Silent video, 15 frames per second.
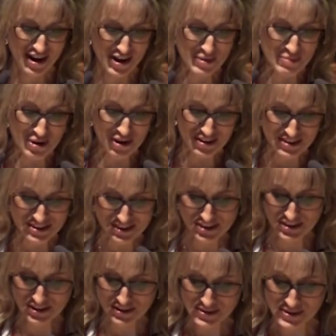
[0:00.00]
I am not
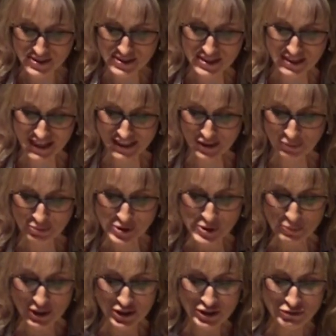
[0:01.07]
Indigenous, and the
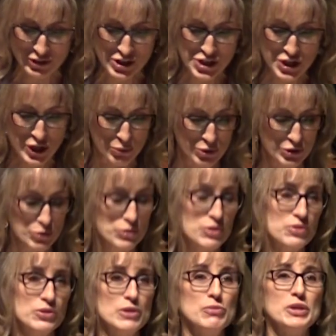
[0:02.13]
perspective I share with you
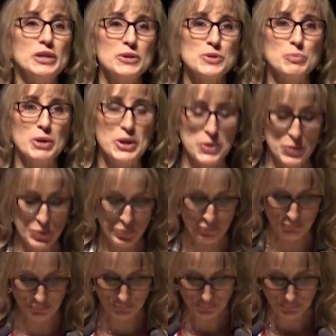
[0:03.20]
this evening is my own.
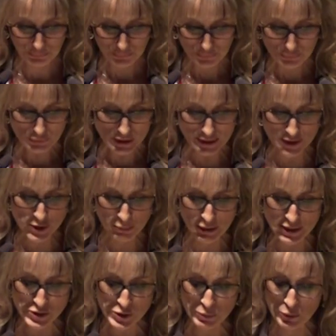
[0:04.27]
It's
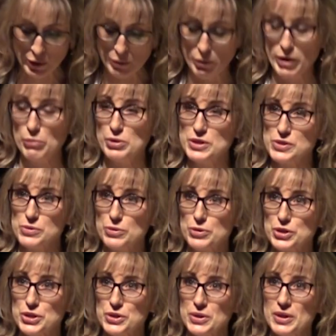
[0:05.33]
based upon my
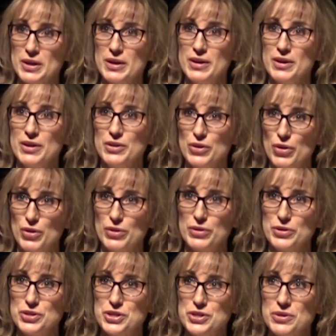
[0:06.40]
research,
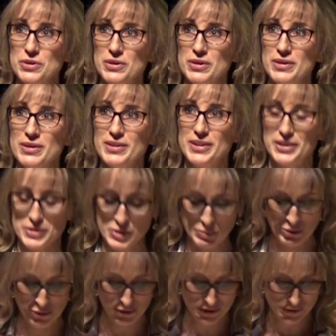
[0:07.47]
knowledge, and
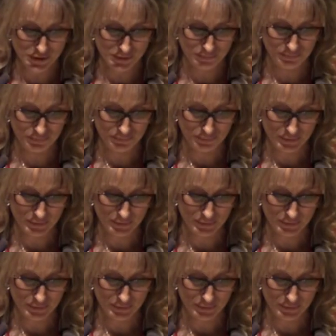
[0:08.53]
experience.